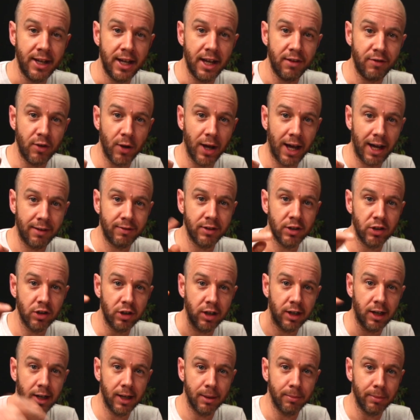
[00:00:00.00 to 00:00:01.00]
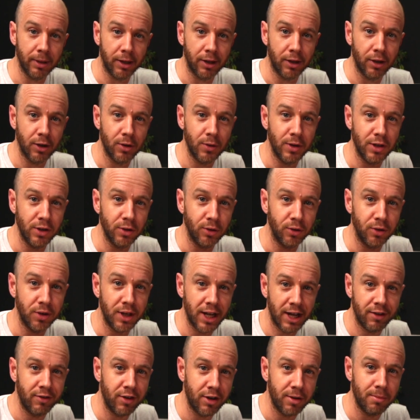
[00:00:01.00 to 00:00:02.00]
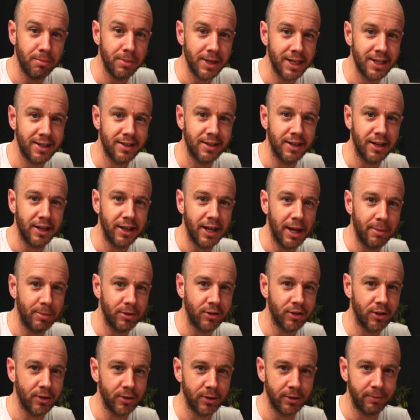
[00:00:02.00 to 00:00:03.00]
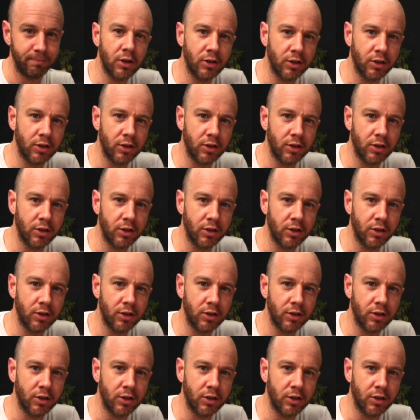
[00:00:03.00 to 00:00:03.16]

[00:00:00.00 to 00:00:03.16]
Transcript: If you haven't, click below, you'll never miss an episode.